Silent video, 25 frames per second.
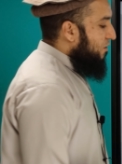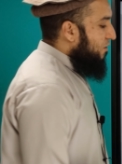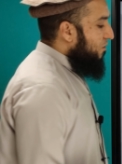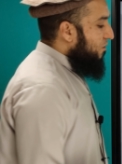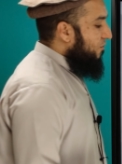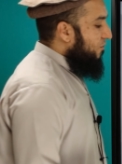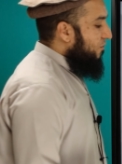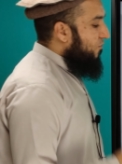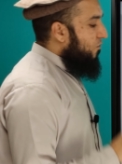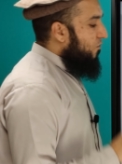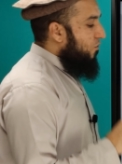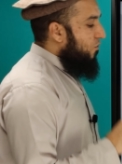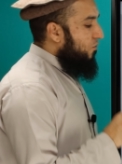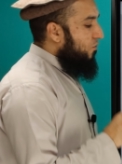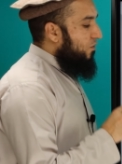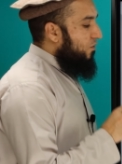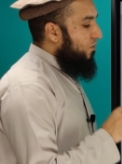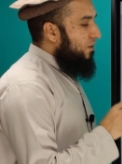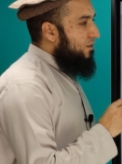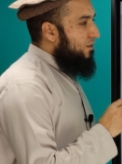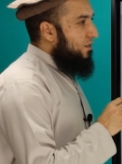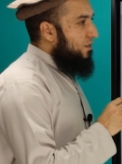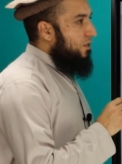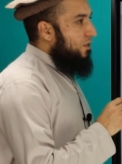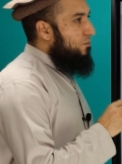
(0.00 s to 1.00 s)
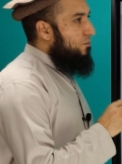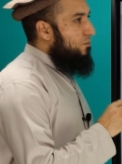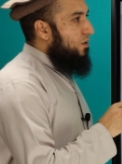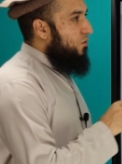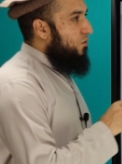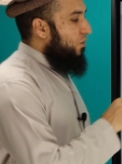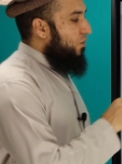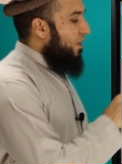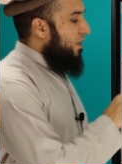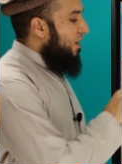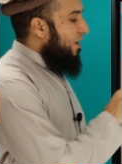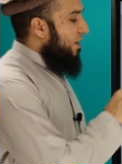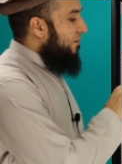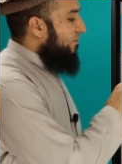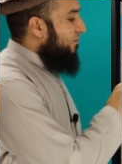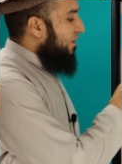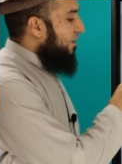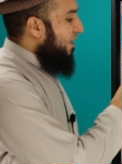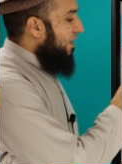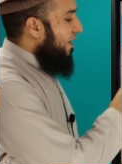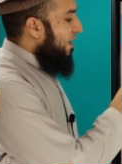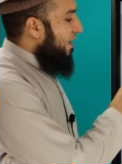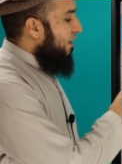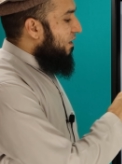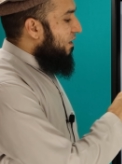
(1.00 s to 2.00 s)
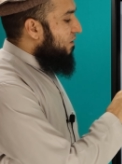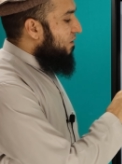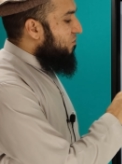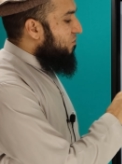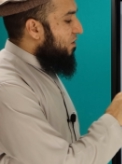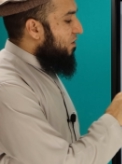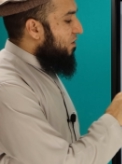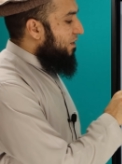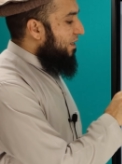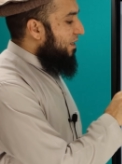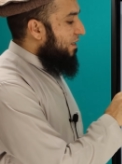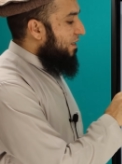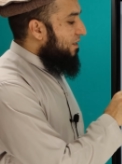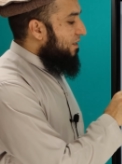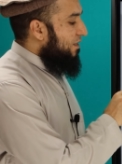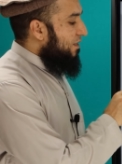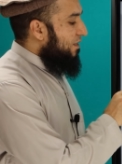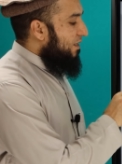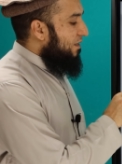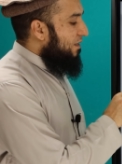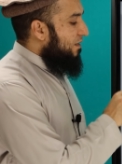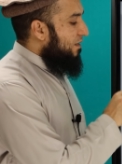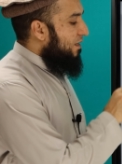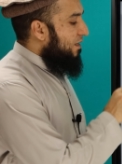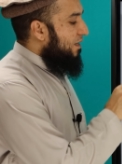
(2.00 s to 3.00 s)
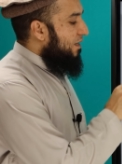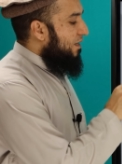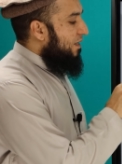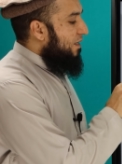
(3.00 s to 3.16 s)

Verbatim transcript: The fourth syllable we have ta kasratain tin.